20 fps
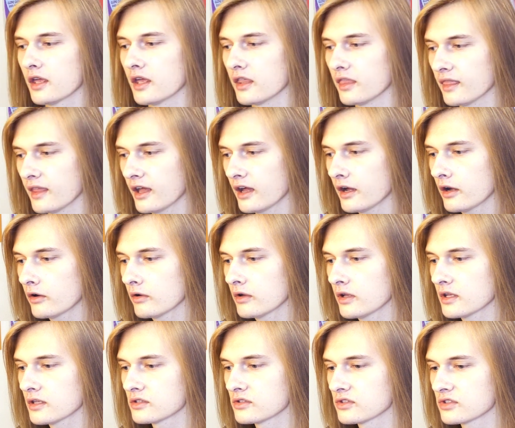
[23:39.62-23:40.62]
and now
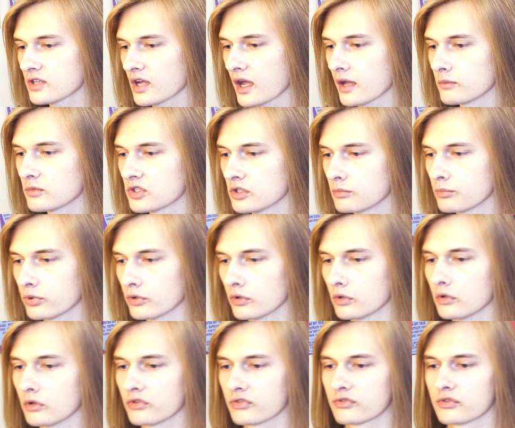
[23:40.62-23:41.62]
it is time to
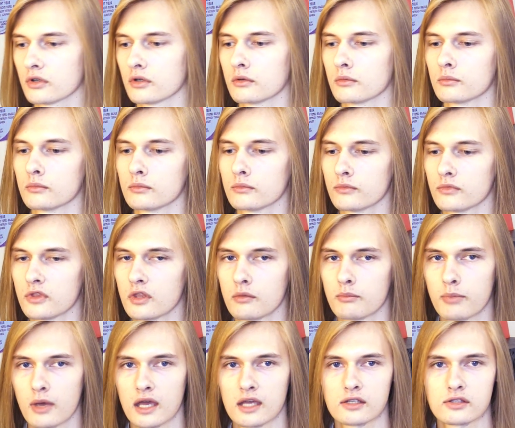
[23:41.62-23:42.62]
pull from the
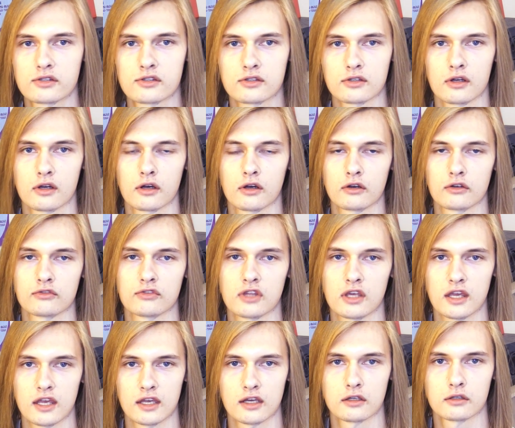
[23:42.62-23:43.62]
best of
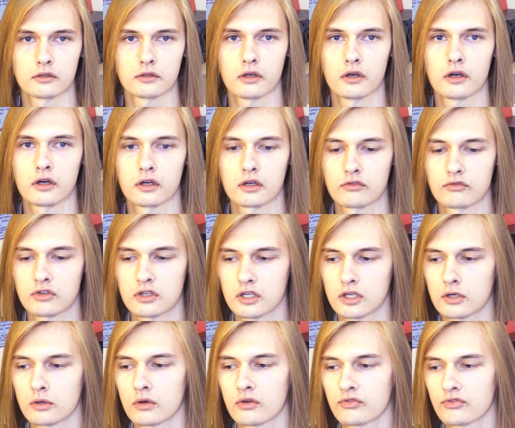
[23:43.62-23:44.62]
the analog
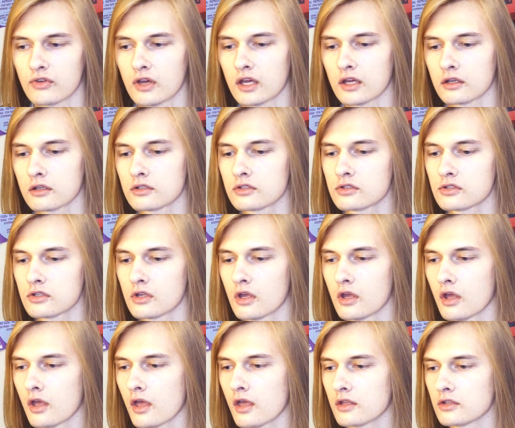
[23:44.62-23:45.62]
video effects
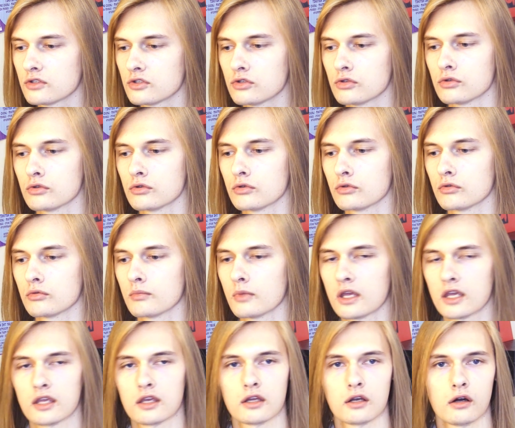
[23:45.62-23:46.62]
to
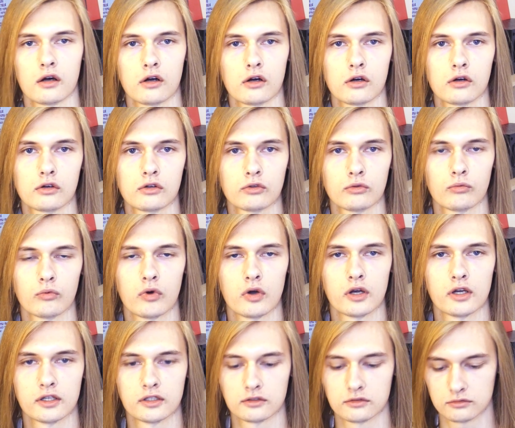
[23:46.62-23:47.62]
make it all
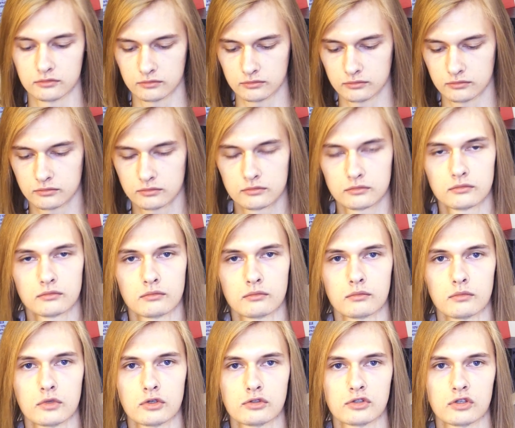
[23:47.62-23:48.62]
one
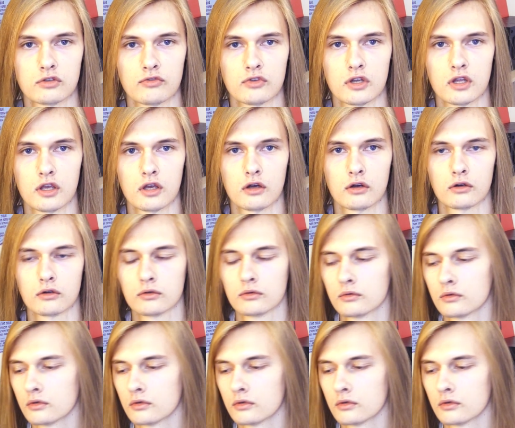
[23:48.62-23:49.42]
music video.